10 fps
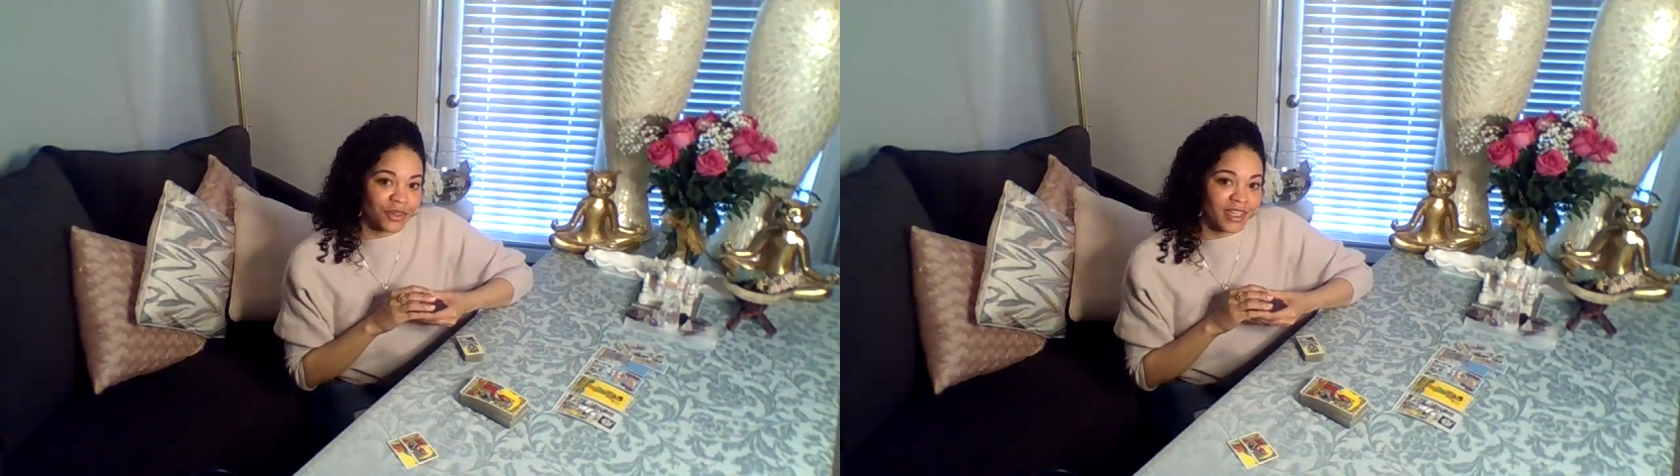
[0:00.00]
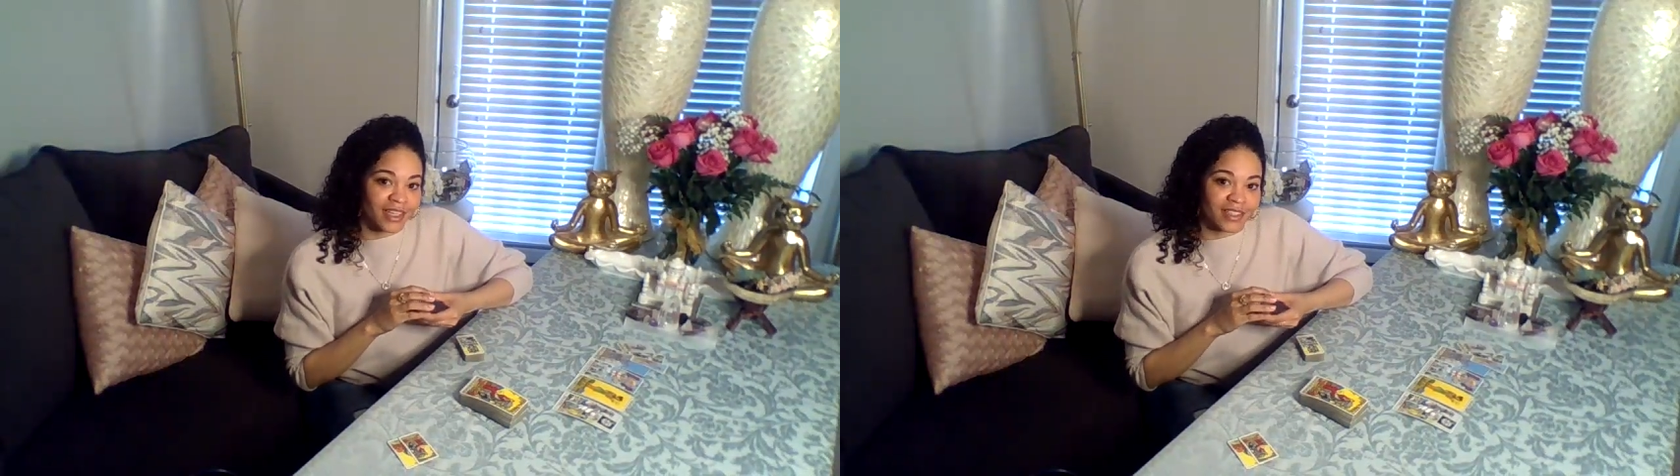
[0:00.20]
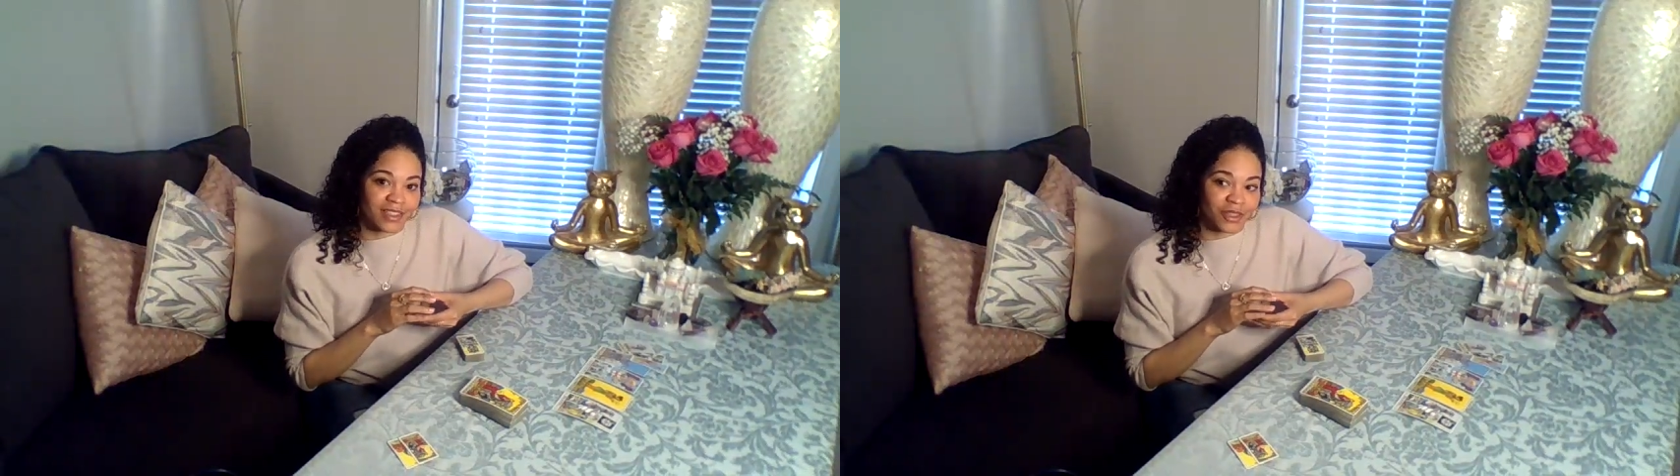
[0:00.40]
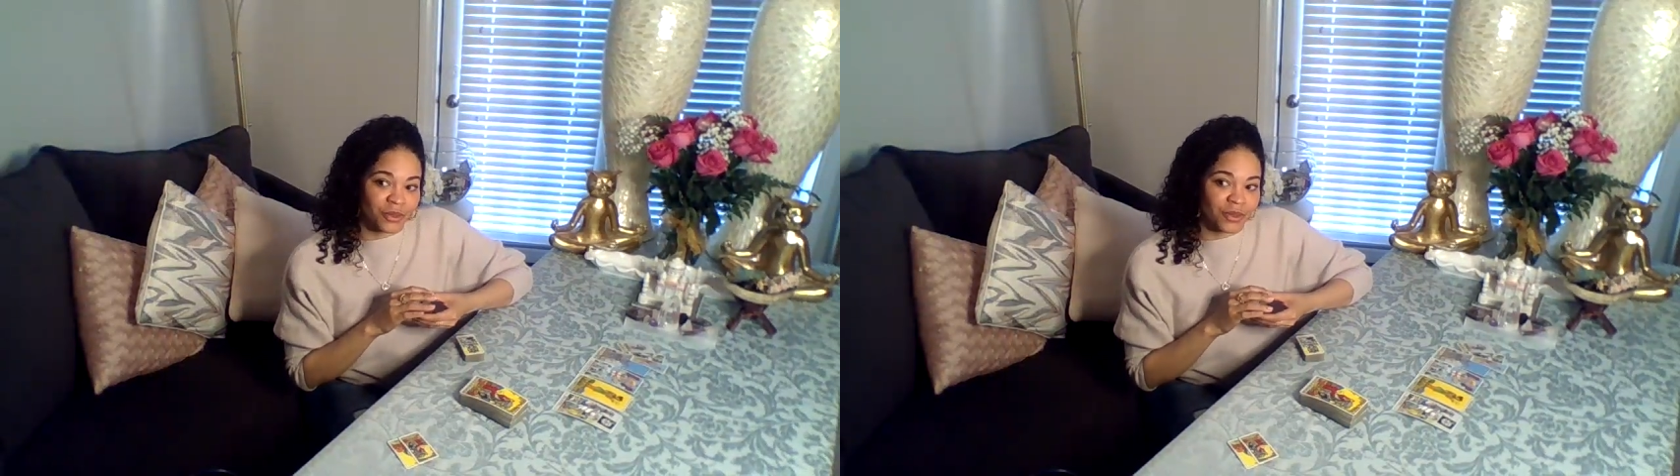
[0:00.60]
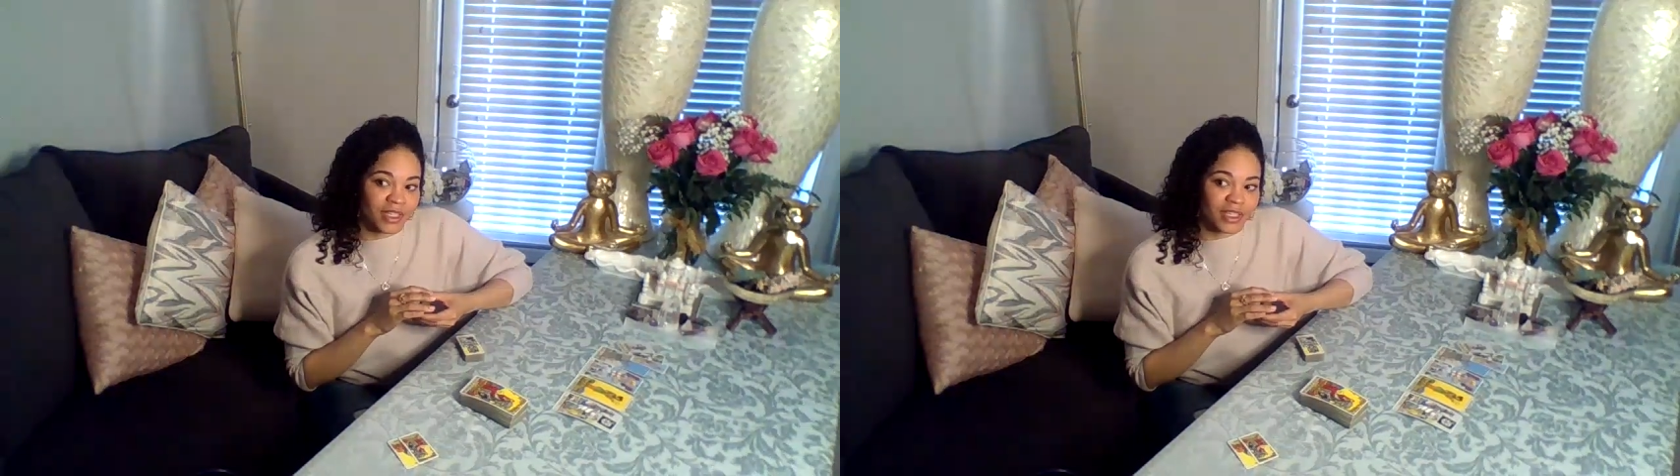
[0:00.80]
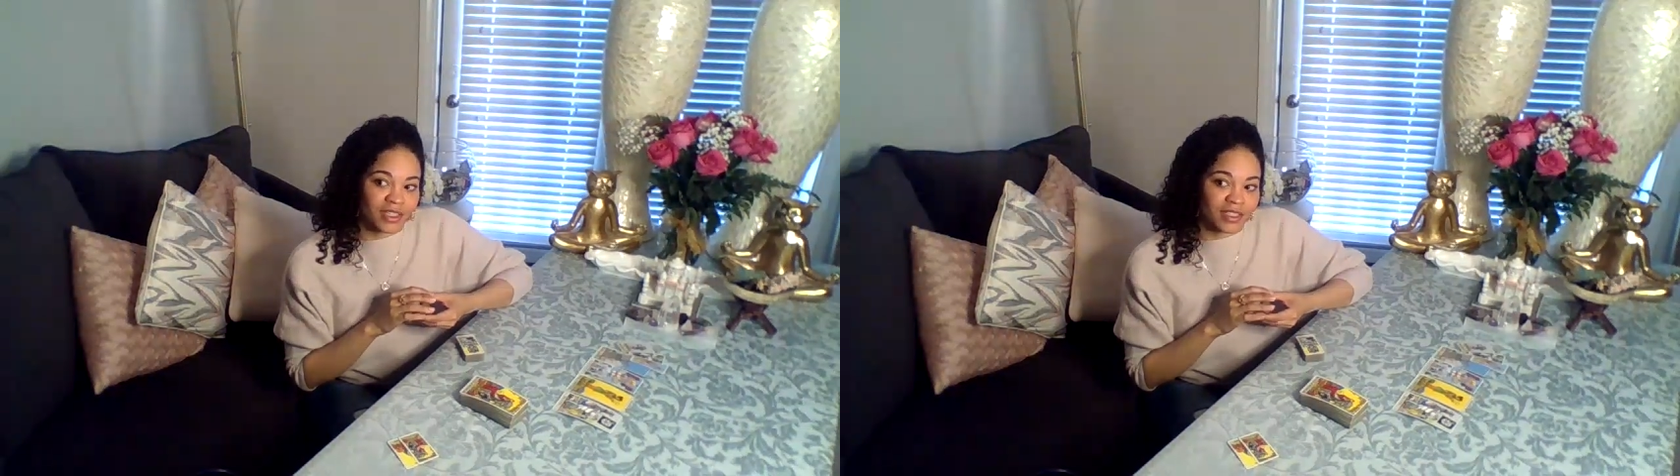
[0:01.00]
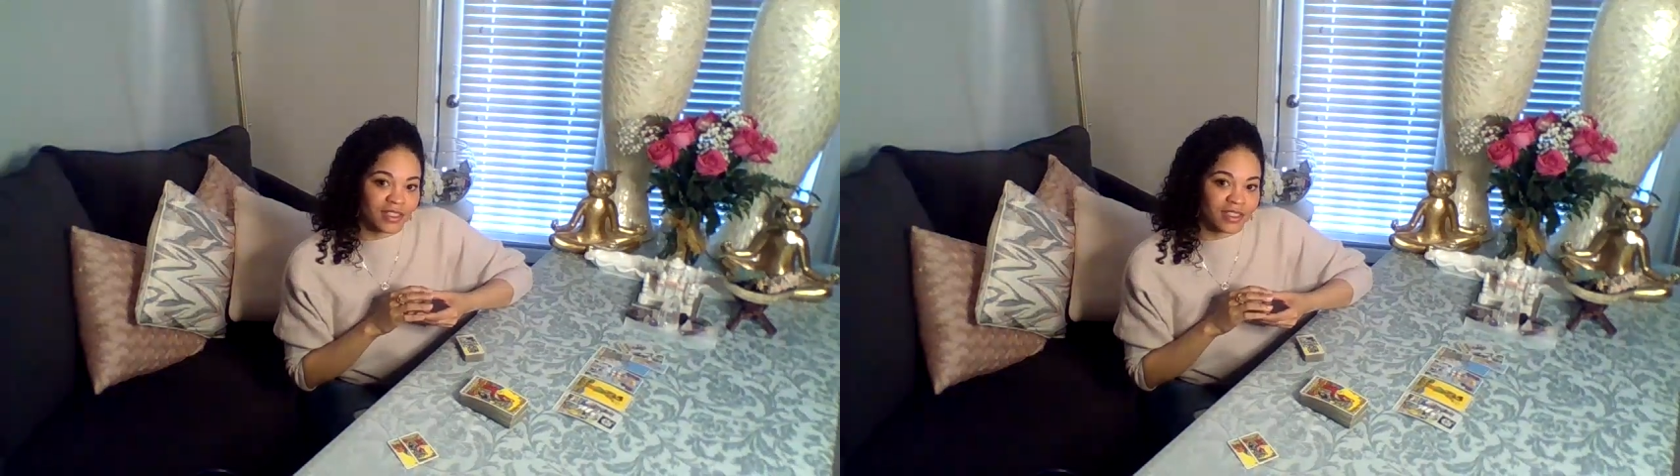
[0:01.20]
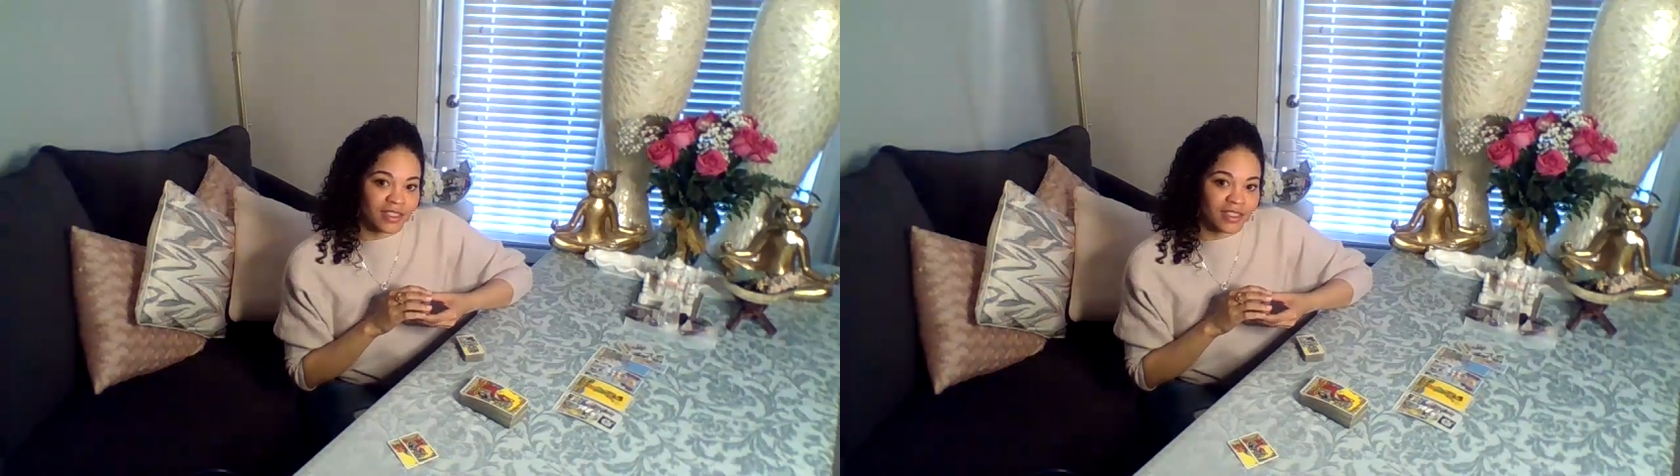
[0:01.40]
yes. Oh, yes.